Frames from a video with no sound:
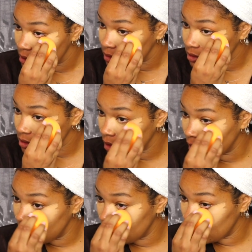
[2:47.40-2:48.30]

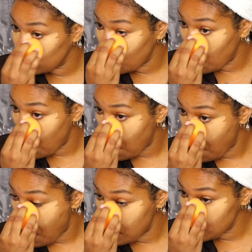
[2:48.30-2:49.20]
So
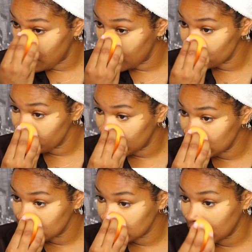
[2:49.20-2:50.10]
I know
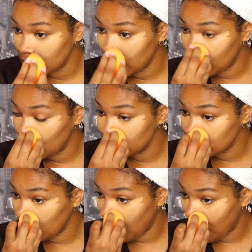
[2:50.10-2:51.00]
everybody is kind of like on
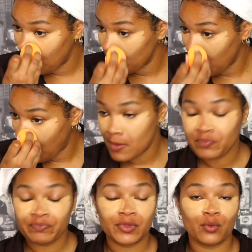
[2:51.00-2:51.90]
some
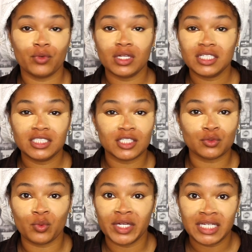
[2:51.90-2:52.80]
really just
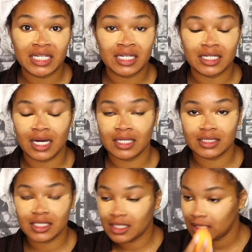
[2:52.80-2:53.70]
winging
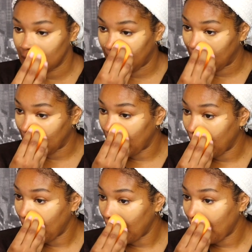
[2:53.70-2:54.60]
content and